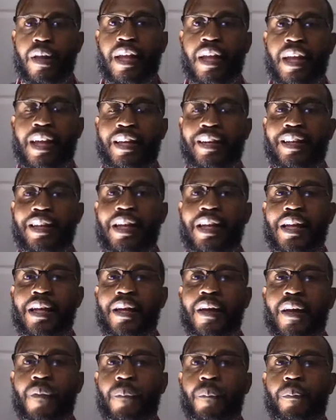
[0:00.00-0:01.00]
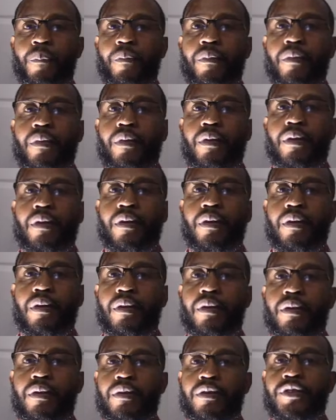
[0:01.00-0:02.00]
And he
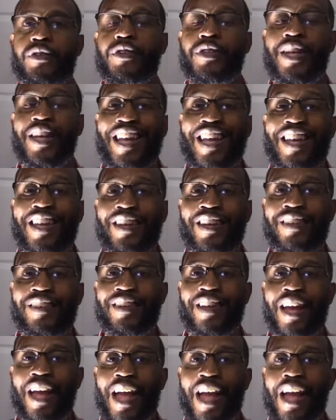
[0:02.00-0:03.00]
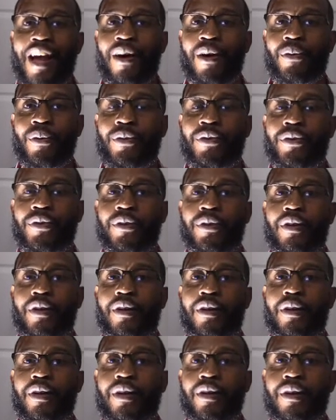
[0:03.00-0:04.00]
sneezed the house
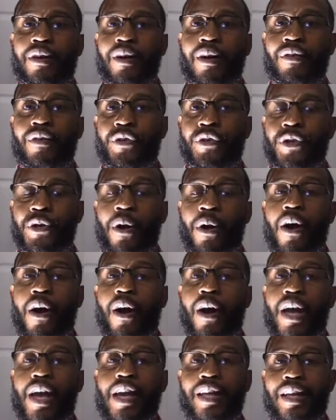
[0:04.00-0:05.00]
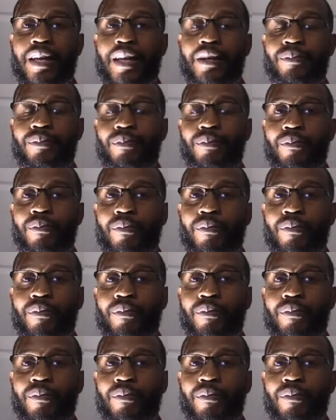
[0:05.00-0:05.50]
of straw, and it